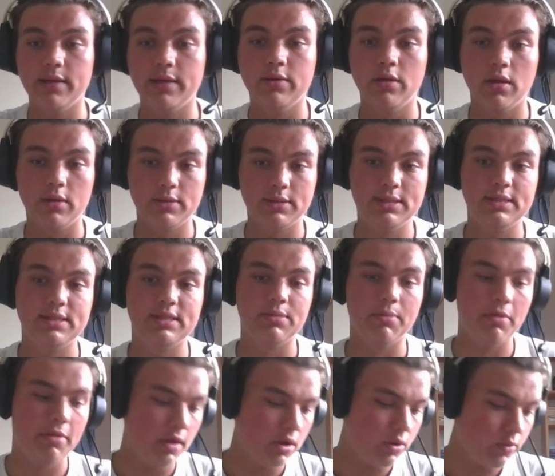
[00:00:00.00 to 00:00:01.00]
and the London
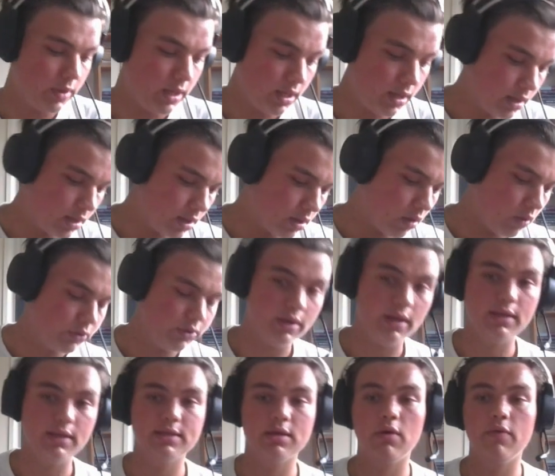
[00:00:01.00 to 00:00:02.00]
system theory. All the
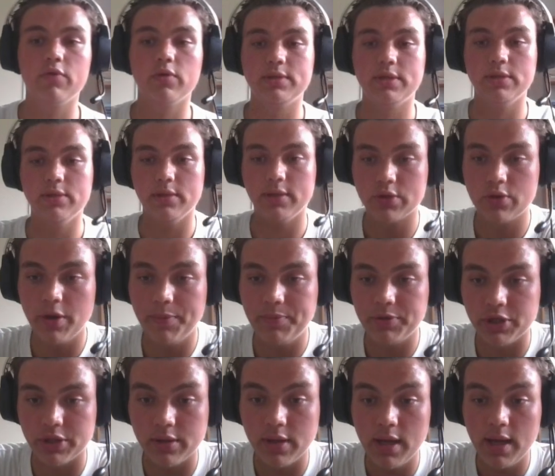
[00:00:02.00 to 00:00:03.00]
links are, of course, in the
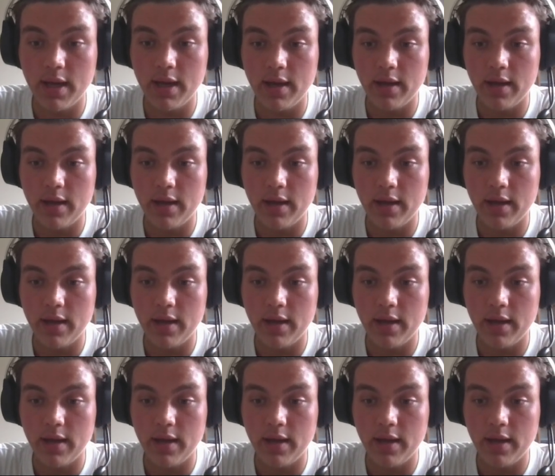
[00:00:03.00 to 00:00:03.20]
description.